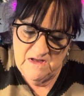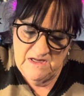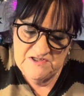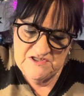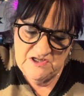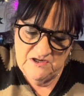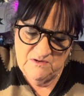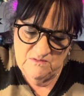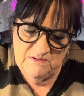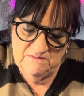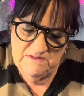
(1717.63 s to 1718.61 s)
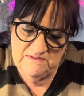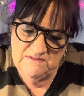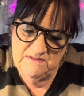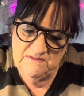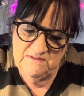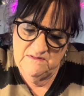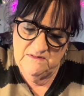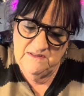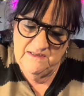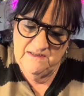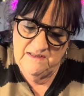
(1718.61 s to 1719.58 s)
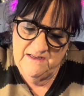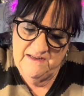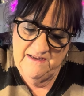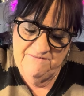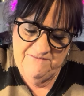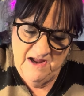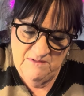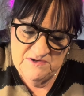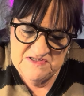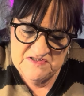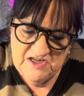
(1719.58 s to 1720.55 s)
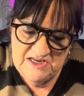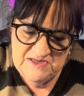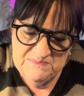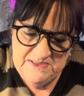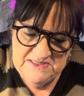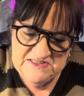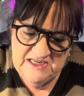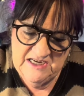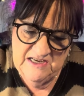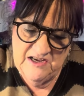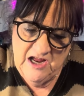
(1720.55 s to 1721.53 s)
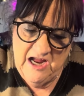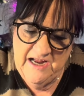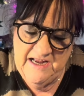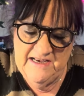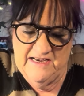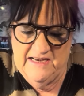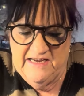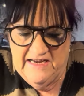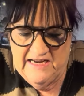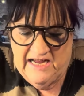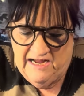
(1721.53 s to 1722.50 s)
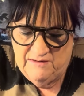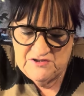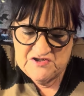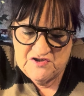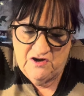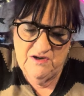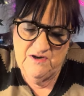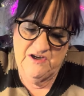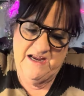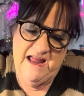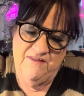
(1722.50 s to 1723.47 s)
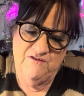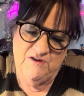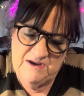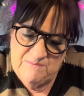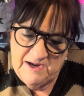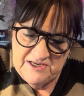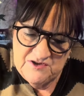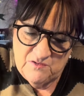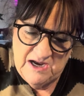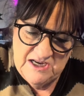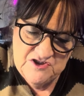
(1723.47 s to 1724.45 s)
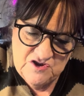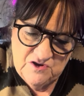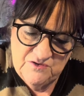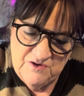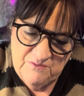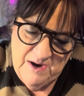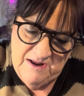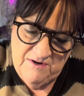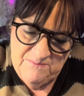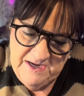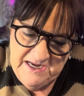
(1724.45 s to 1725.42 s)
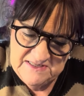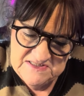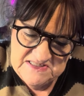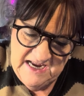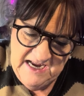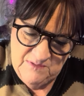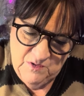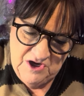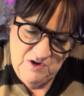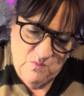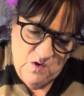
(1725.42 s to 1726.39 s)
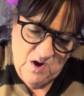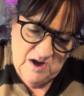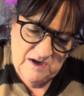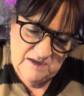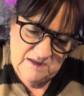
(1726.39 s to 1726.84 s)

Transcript: So if I was going to be sick and dying, I would start gathering my grandchildren around me and saying, what do you want?